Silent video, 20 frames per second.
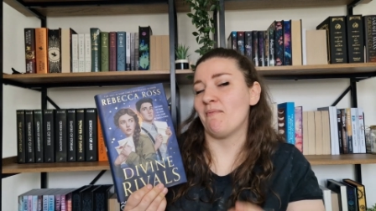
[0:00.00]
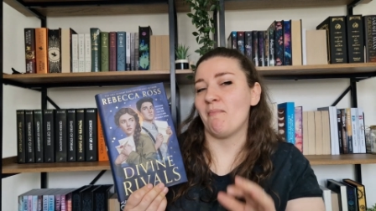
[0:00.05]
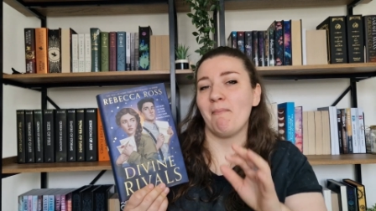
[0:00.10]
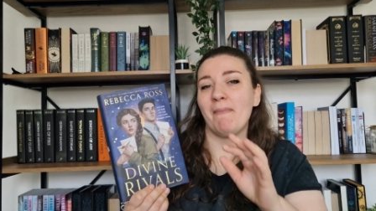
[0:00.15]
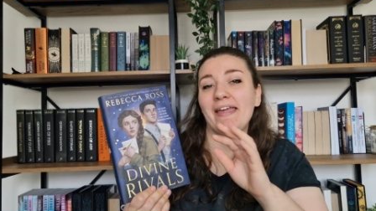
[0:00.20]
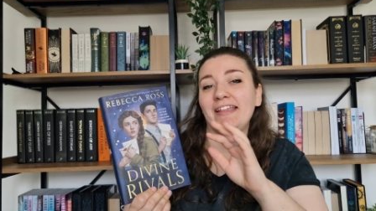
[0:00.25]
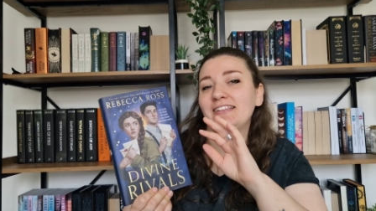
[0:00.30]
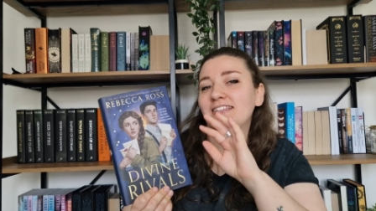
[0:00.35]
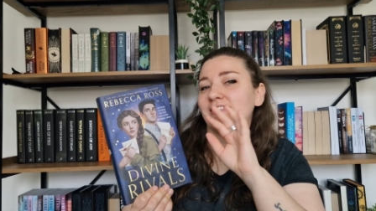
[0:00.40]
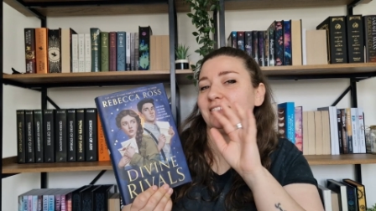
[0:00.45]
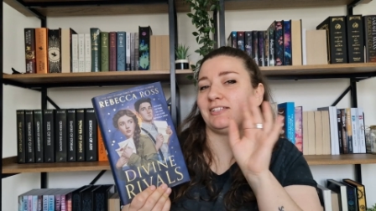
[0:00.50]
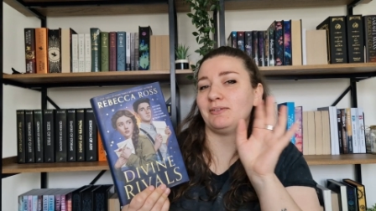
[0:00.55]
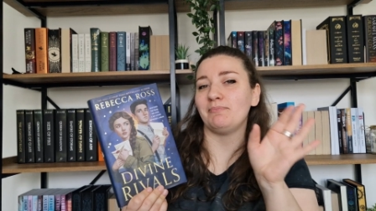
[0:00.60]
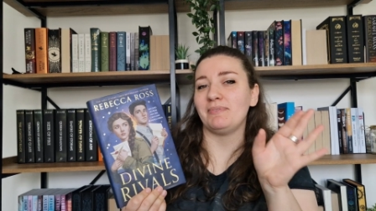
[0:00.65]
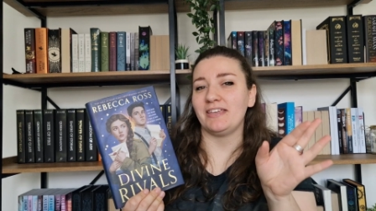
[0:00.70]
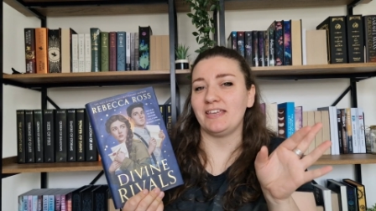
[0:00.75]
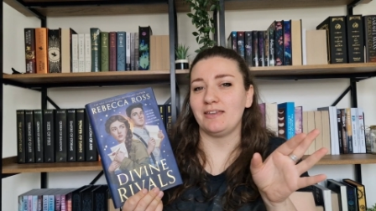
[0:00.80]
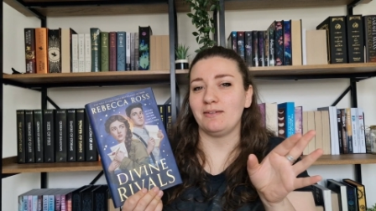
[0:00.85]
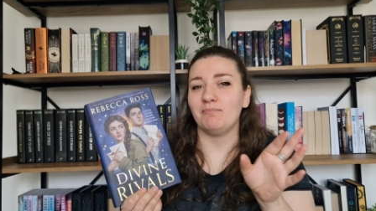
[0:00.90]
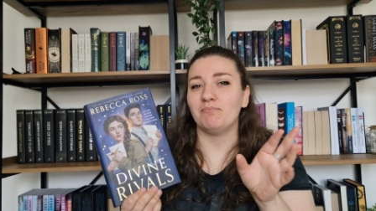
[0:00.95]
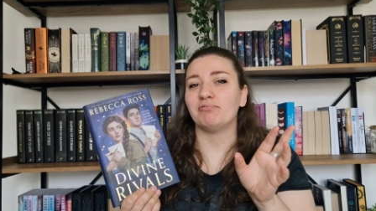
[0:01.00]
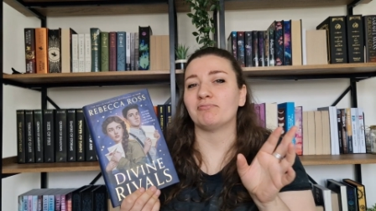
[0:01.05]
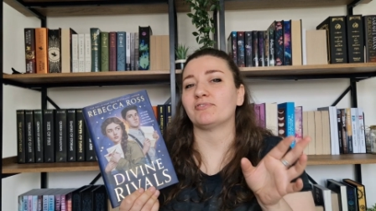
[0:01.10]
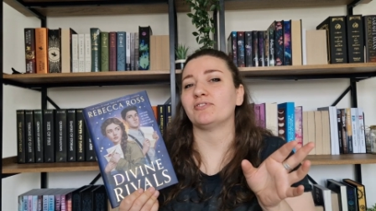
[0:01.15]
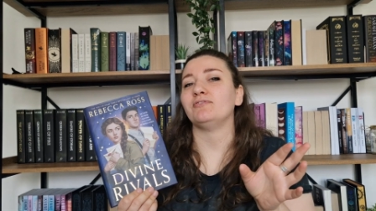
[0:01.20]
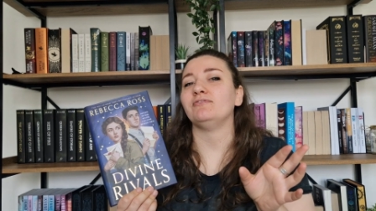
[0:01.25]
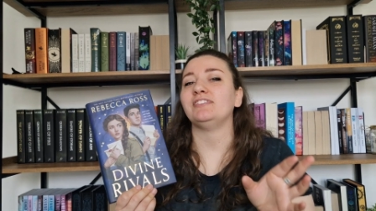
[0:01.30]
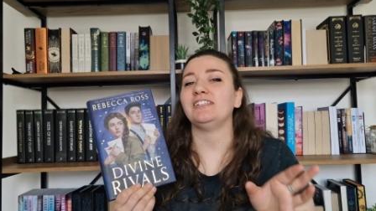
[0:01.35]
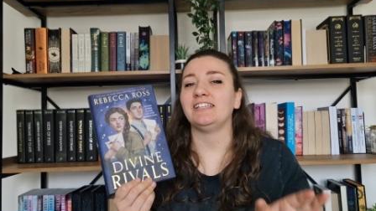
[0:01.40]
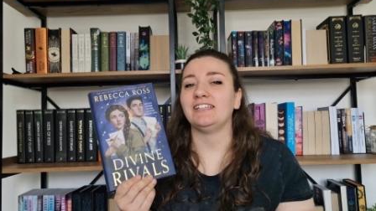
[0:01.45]
meant to be
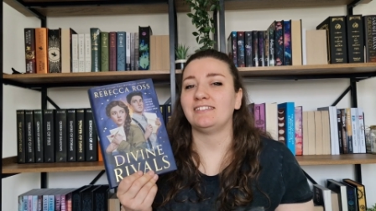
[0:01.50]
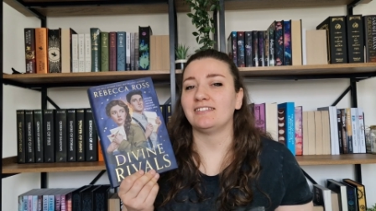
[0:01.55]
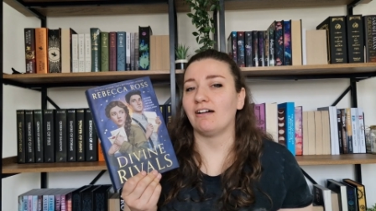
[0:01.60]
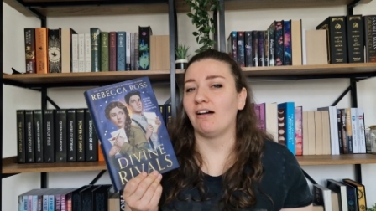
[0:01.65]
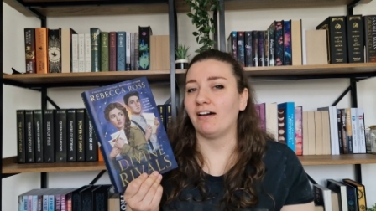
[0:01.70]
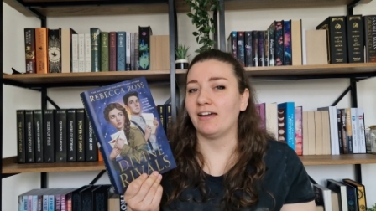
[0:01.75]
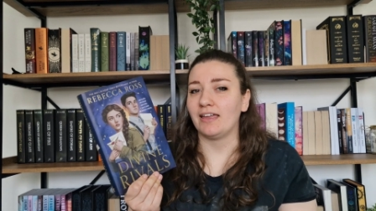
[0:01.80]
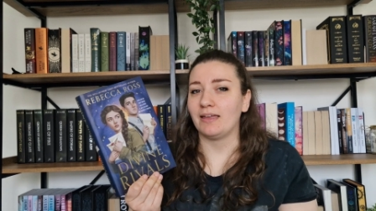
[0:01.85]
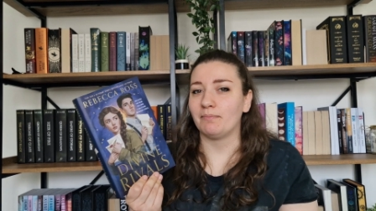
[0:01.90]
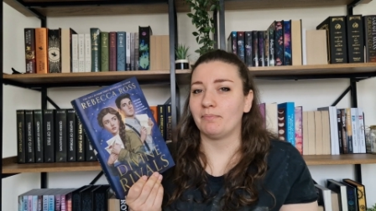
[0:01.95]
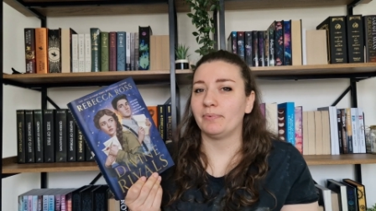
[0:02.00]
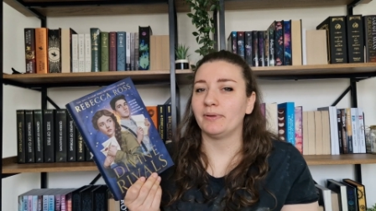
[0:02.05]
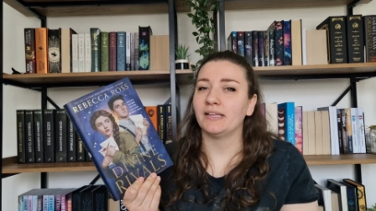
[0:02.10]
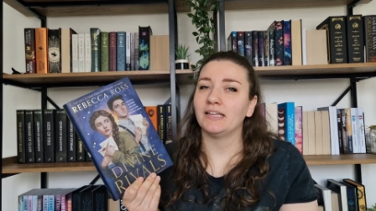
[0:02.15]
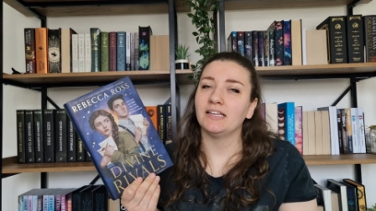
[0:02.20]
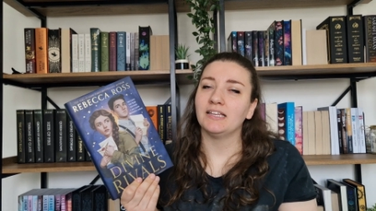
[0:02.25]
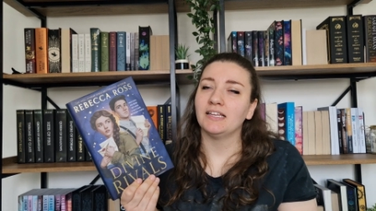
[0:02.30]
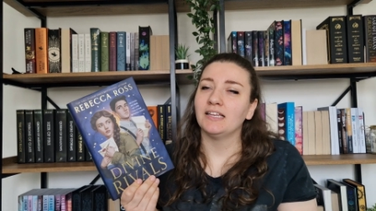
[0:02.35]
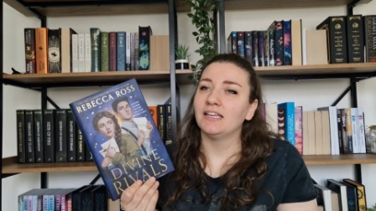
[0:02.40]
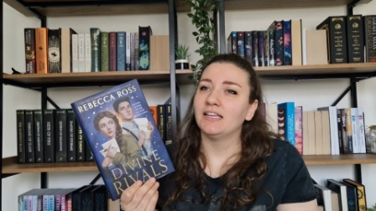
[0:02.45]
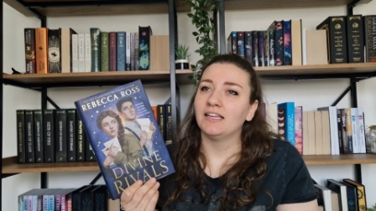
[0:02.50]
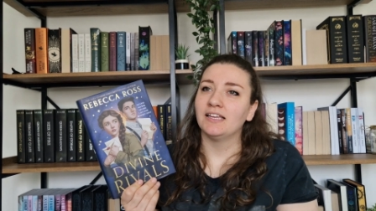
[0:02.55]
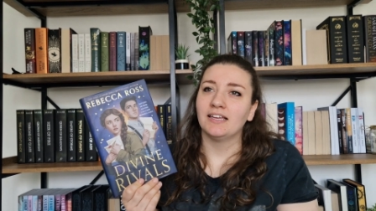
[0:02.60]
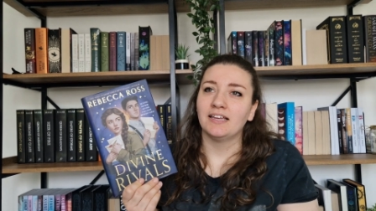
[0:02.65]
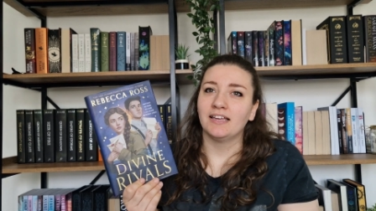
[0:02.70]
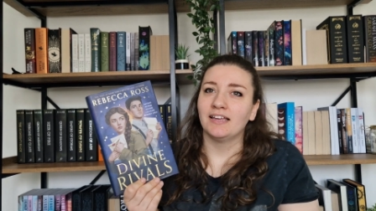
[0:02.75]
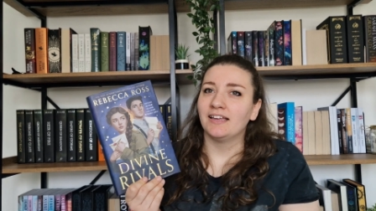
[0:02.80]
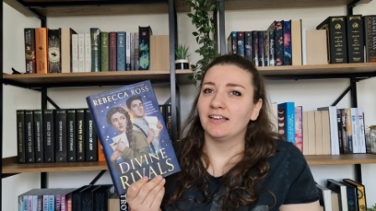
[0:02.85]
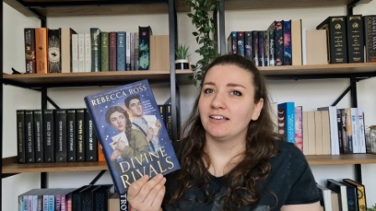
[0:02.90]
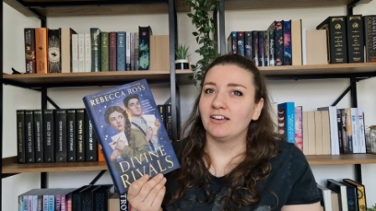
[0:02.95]
broody type
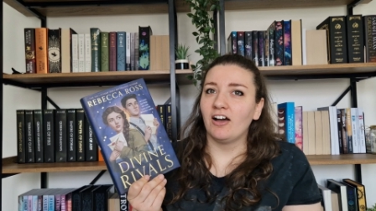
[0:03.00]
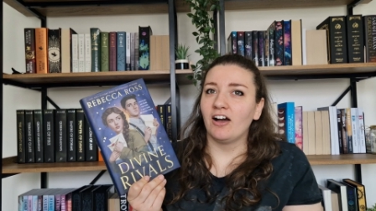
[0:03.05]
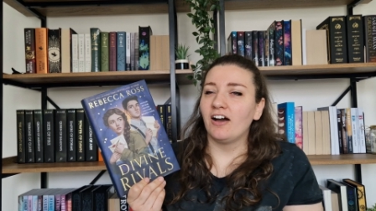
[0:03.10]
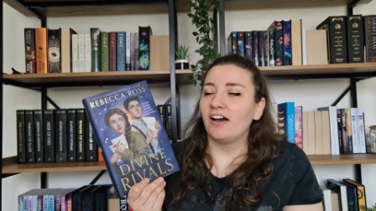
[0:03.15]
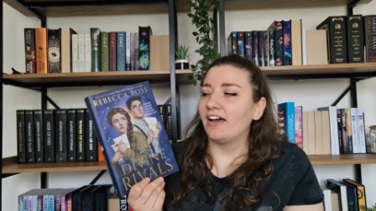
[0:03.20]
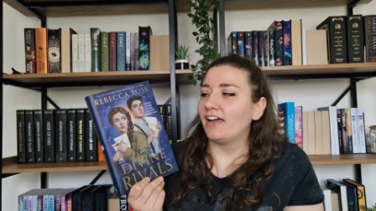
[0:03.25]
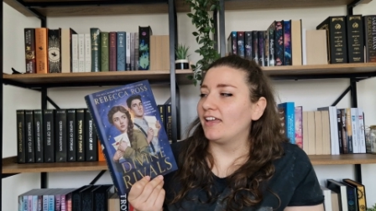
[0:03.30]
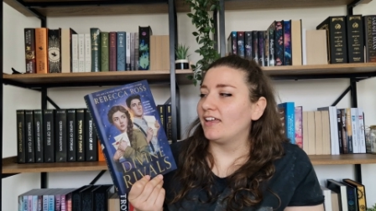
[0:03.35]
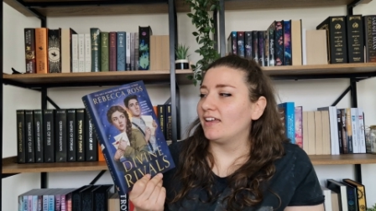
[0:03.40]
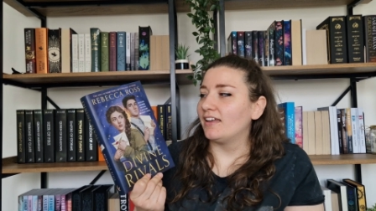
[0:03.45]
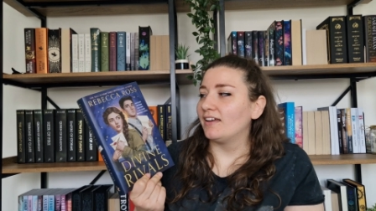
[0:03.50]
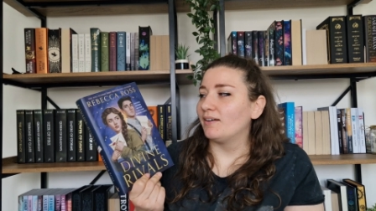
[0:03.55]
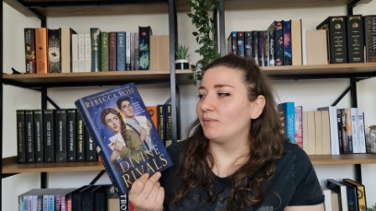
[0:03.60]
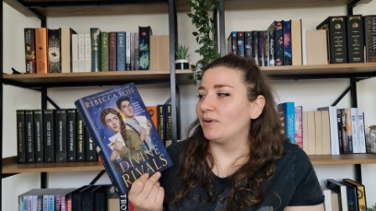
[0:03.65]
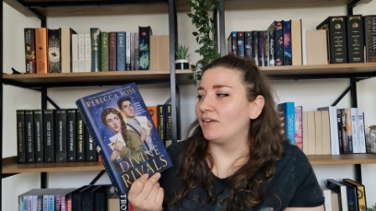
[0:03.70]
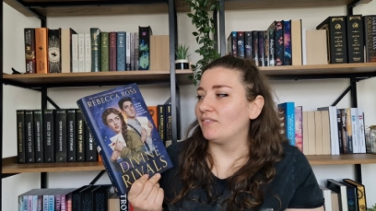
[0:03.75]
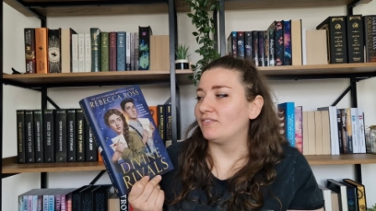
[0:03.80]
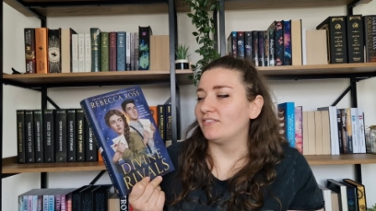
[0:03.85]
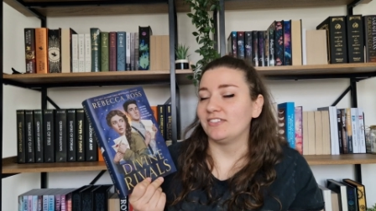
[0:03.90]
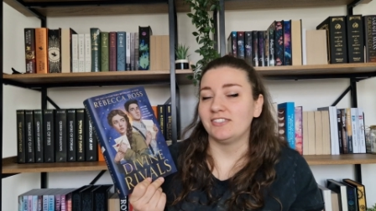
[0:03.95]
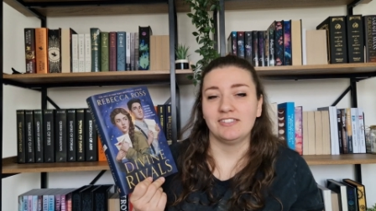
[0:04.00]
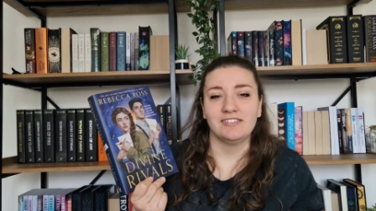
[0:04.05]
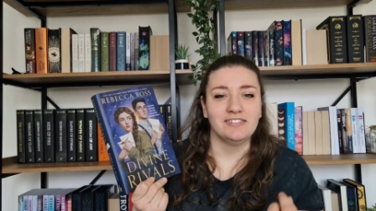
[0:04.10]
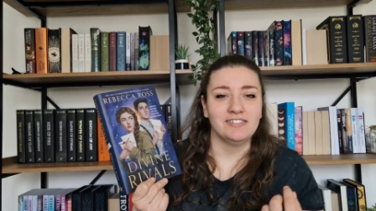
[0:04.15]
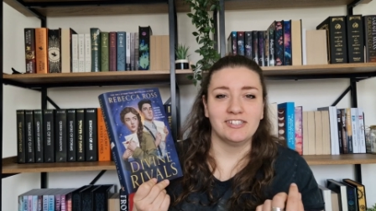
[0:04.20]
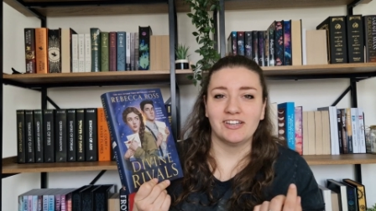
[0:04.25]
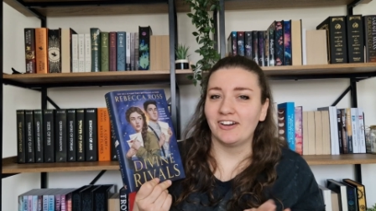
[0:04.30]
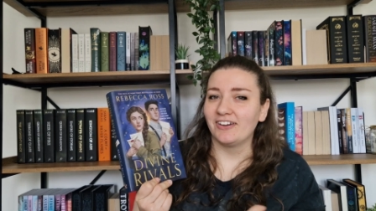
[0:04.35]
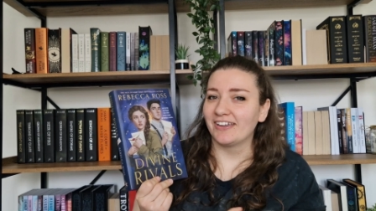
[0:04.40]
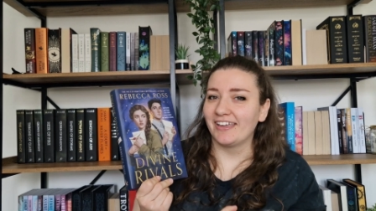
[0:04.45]
guy with
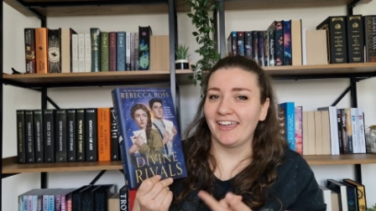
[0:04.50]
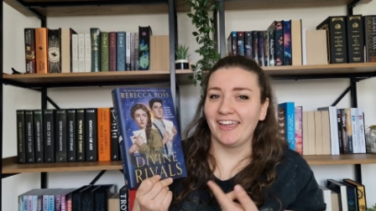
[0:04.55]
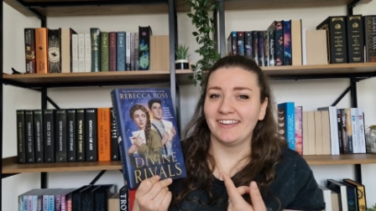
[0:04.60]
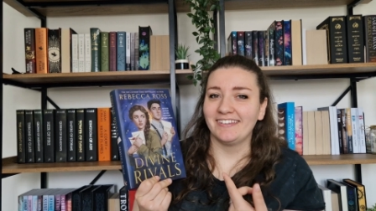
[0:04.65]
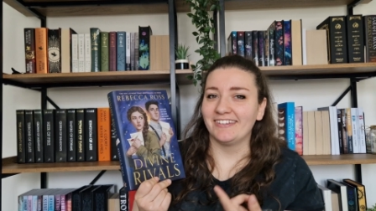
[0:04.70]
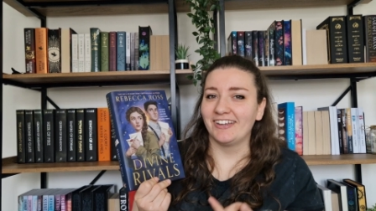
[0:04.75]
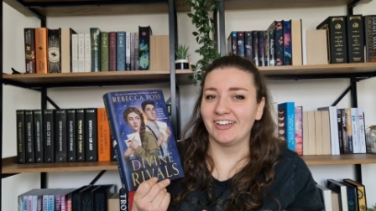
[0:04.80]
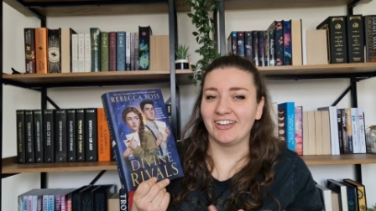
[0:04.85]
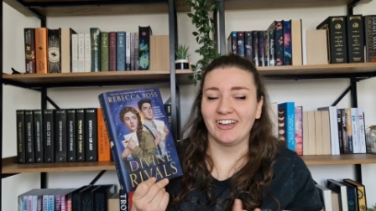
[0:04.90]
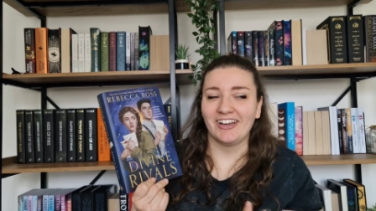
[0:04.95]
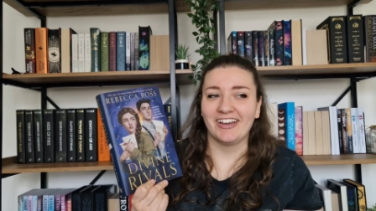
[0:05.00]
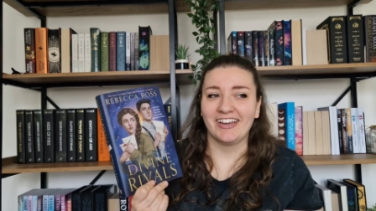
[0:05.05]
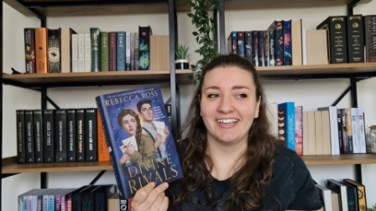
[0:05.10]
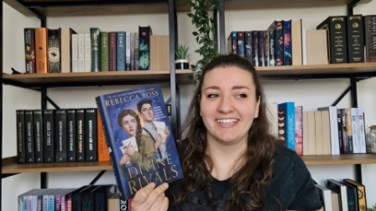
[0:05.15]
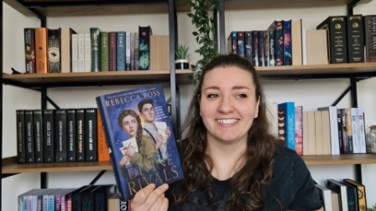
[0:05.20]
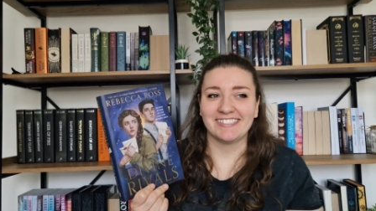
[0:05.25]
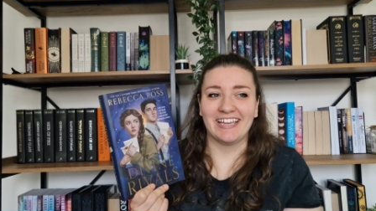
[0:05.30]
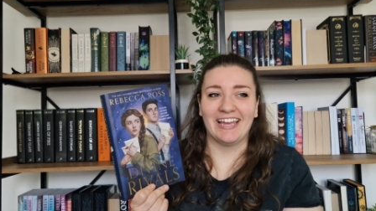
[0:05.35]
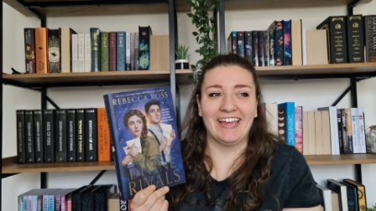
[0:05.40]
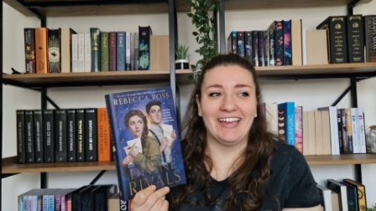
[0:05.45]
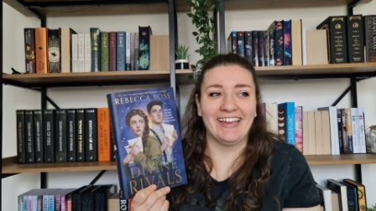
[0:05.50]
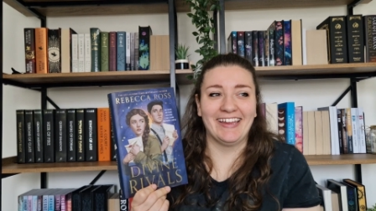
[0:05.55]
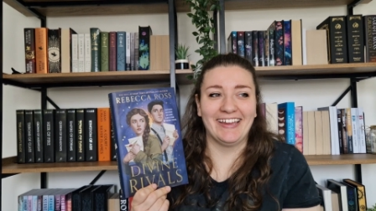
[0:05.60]
dark hair, dark eyes,